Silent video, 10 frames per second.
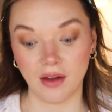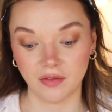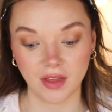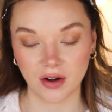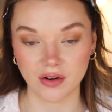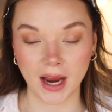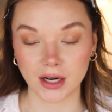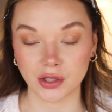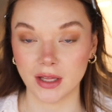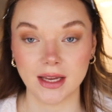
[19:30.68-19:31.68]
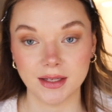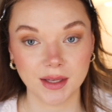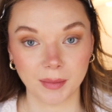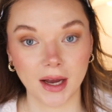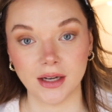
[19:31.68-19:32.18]
if there actually is
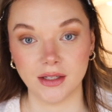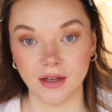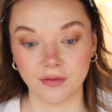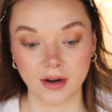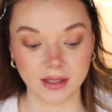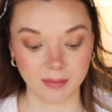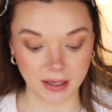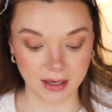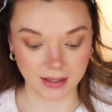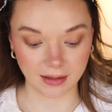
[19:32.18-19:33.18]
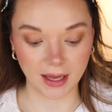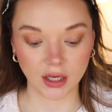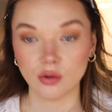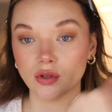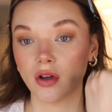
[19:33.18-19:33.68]
some kind of difference, because
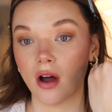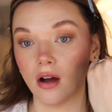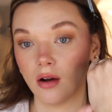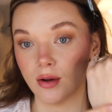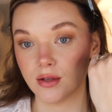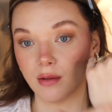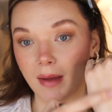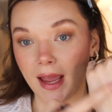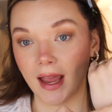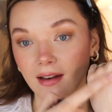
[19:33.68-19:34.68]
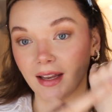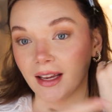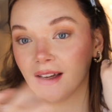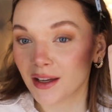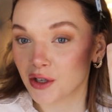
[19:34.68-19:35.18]
like you saw also on my hand,
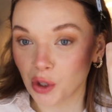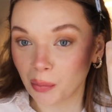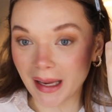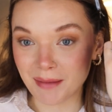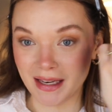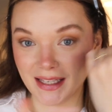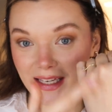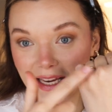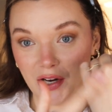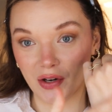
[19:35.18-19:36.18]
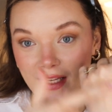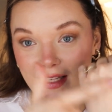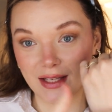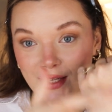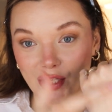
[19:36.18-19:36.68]
like there's no pigment in here. This
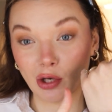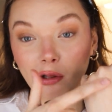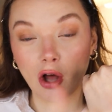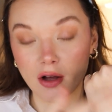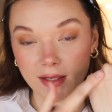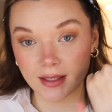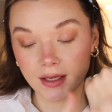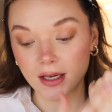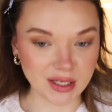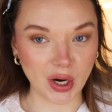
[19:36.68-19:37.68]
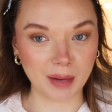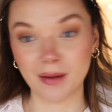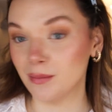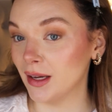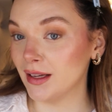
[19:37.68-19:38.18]
is just gloss. So
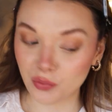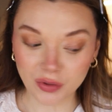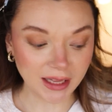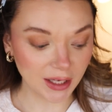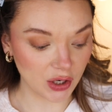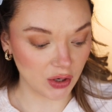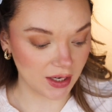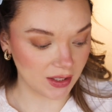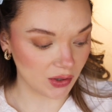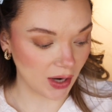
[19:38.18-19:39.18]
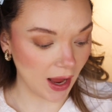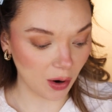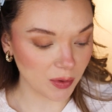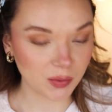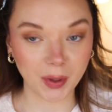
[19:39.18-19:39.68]
I'm really curious to try. I
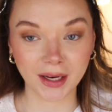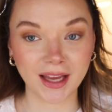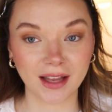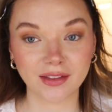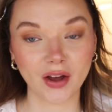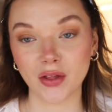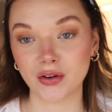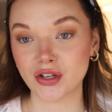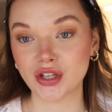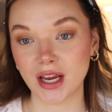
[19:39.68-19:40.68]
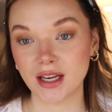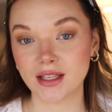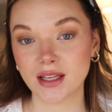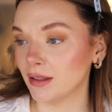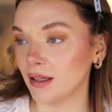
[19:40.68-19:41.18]
almost want to get the other
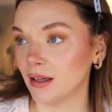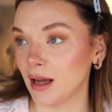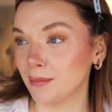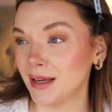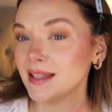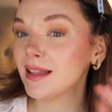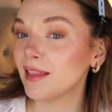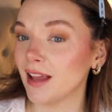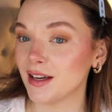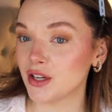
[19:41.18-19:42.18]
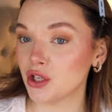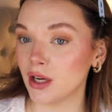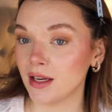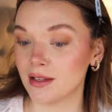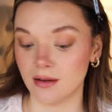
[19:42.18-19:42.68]
shades. I'm guessing the lightest
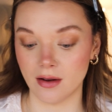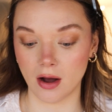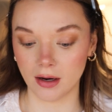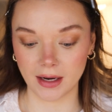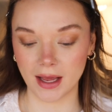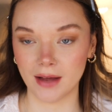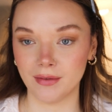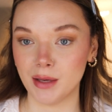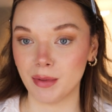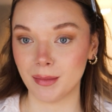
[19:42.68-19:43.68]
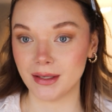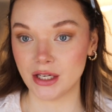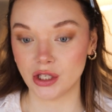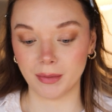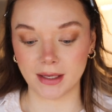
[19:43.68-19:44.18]
shade is not gonna have any
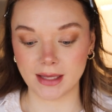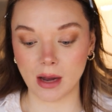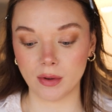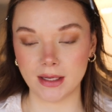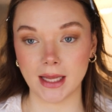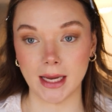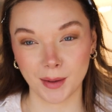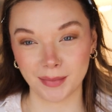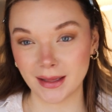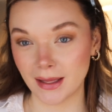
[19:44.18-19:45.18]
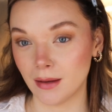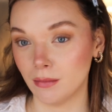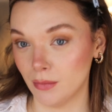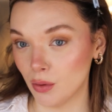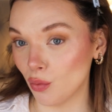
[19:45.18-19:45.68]
pigmentation because that one is like
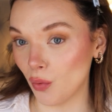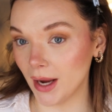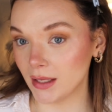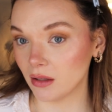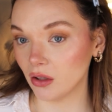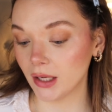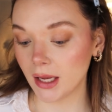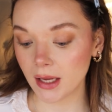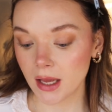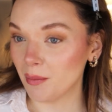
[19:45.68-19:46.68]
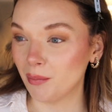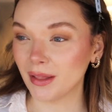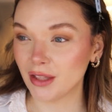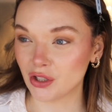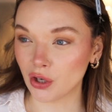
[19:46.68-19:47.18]
completely white looking,
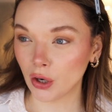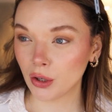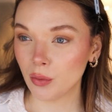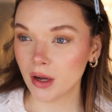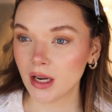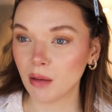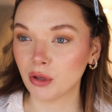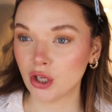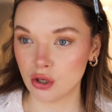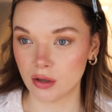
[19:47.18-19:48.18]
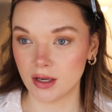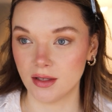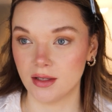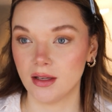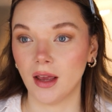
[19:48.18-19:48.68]
but the dark one, I'm
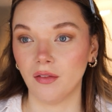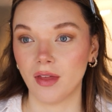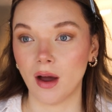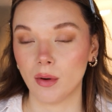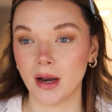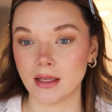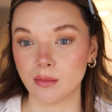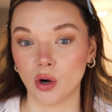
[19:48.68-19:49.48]
curious if that one has